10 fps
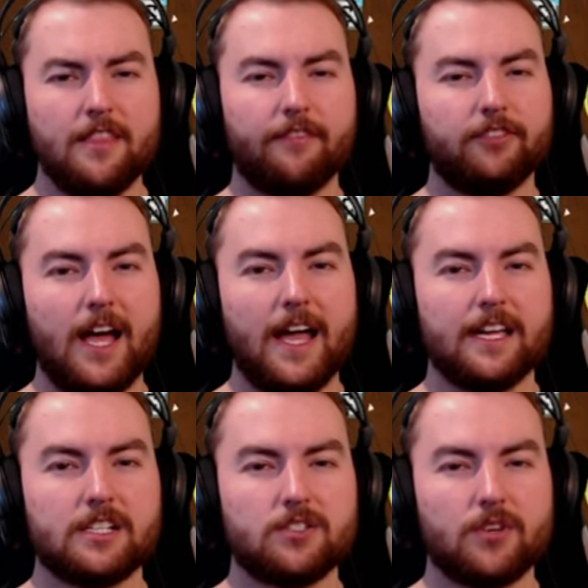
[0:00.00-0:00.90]
the
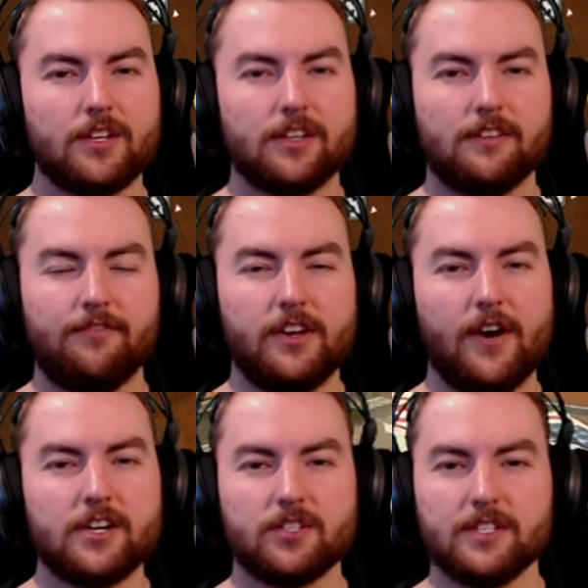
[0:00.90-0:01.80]
flag sort of
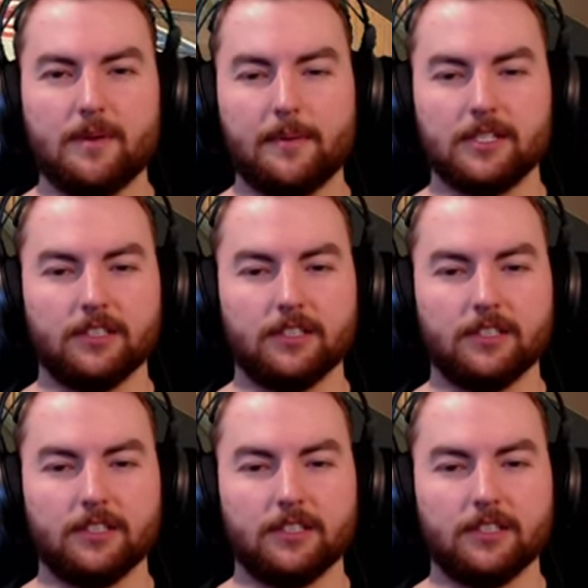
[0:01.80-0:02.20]
configuration on this map is a